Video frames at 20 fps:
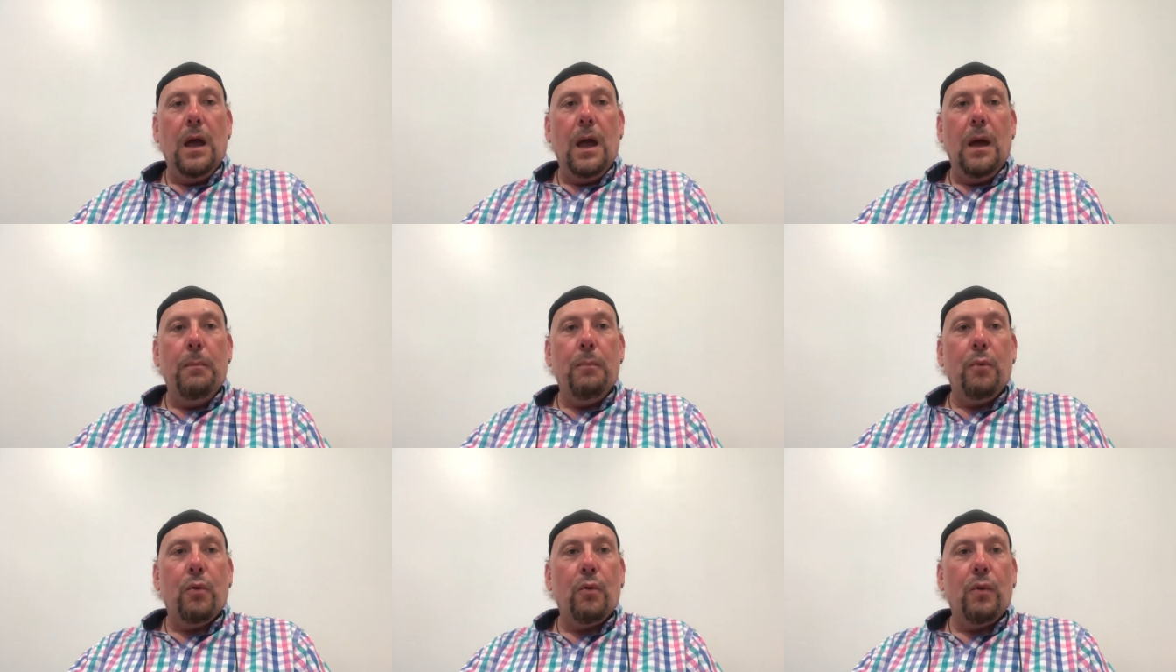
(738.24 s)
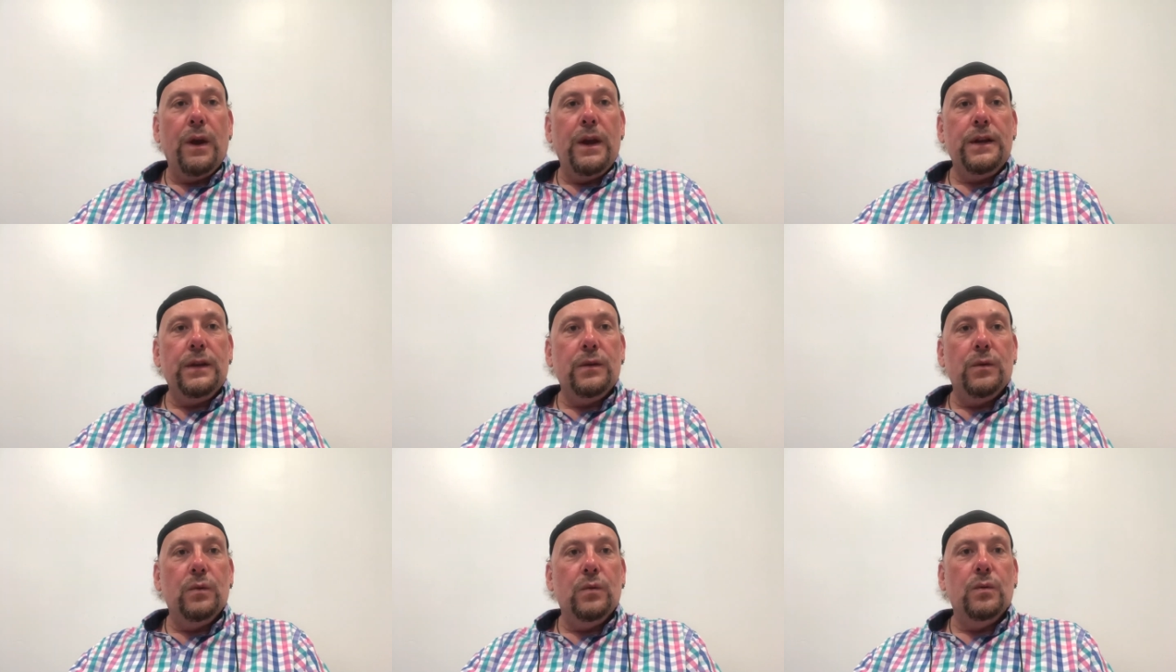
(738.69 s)
a
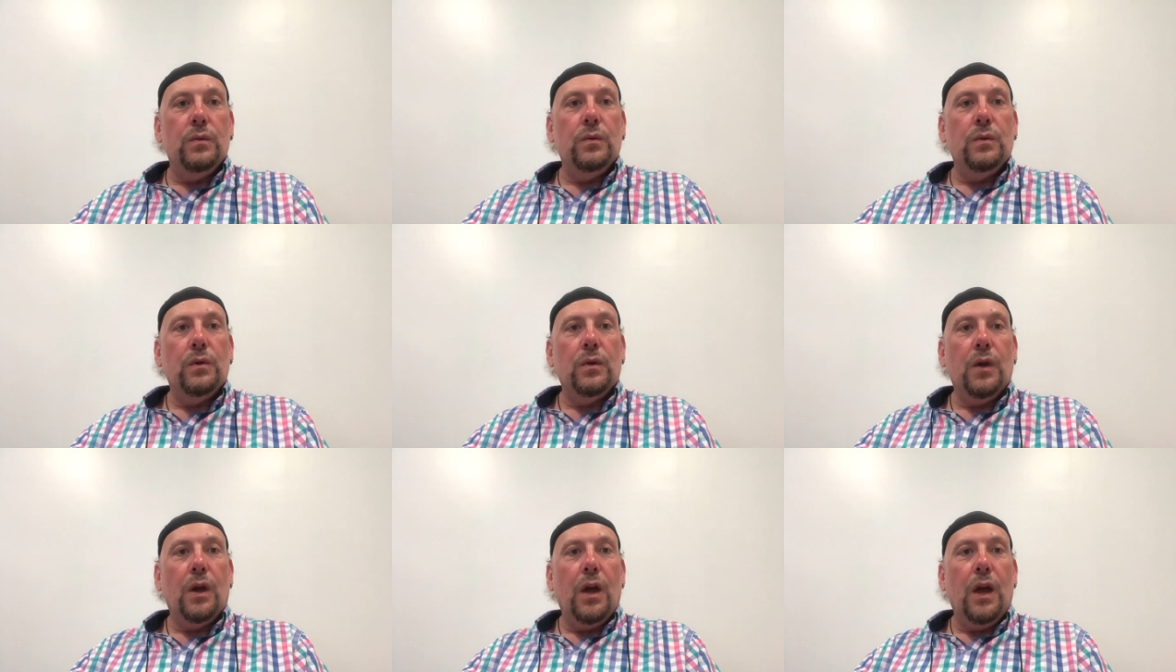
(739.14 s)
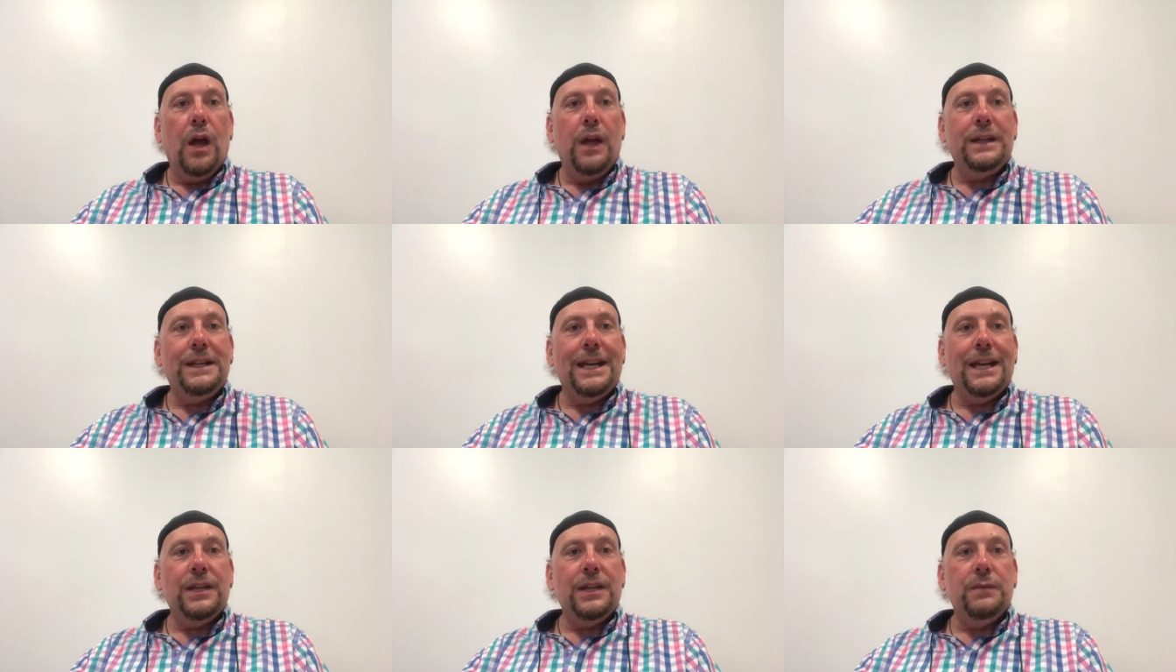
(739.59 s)
parental
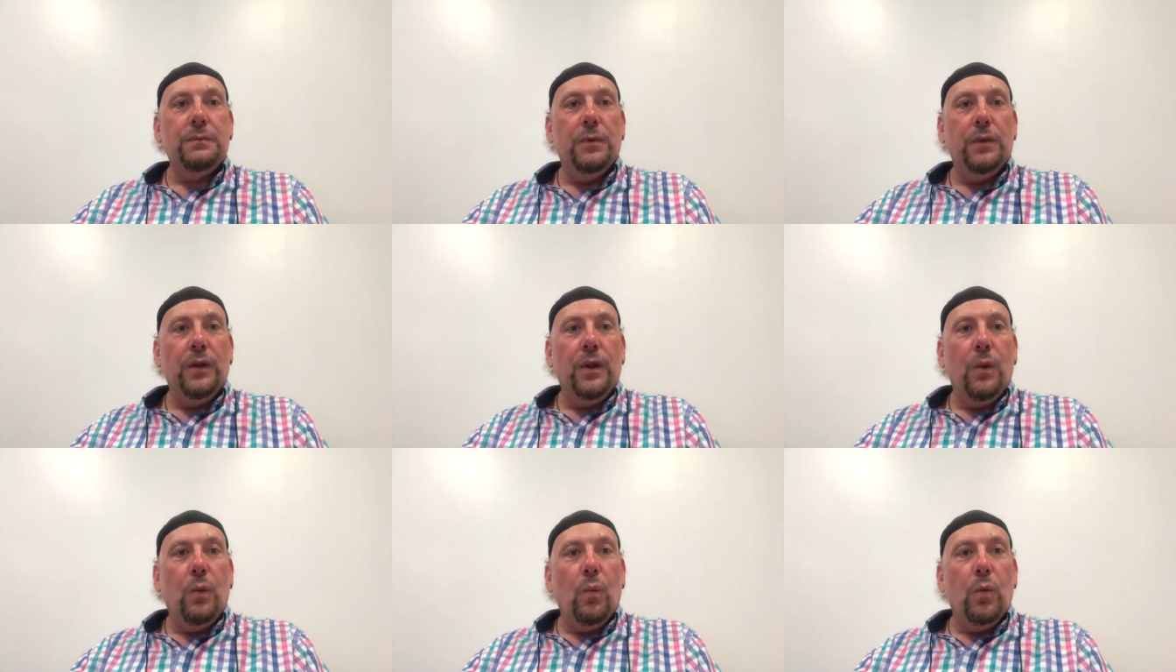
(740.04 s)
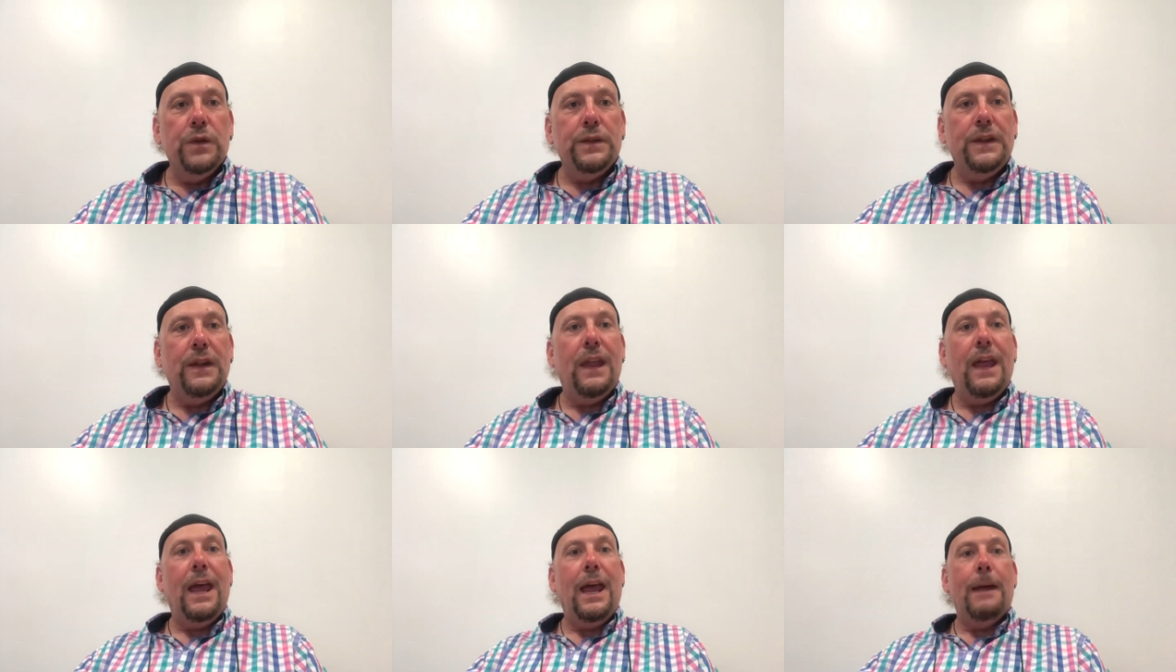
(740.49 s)
attachment that
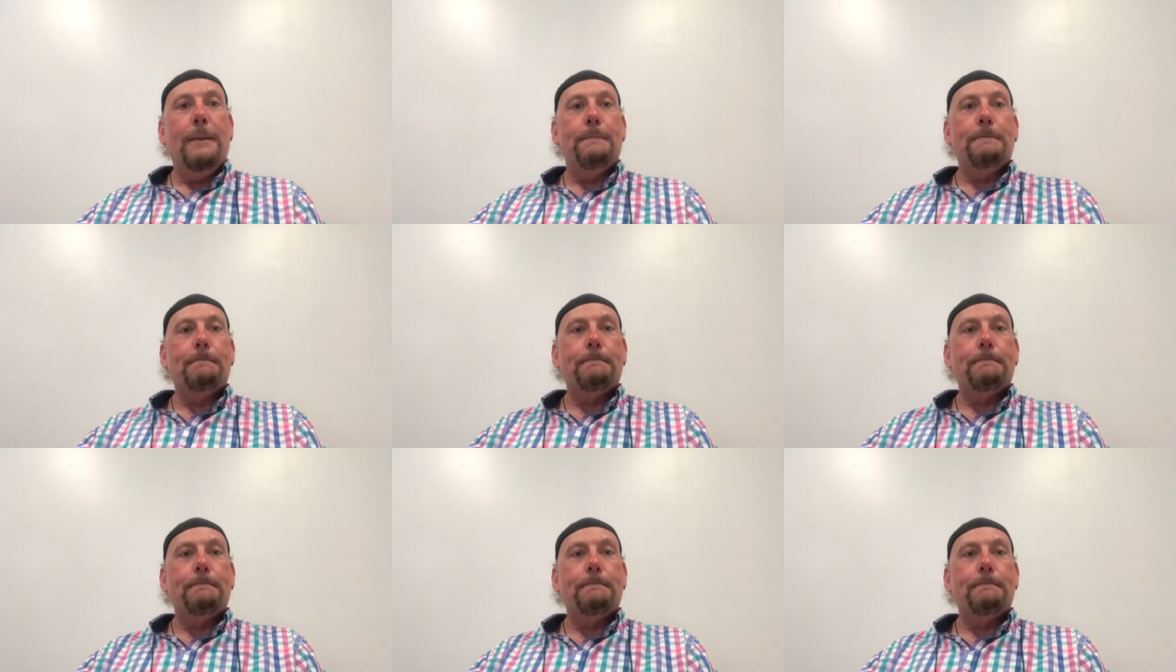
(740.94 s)
wasn't there.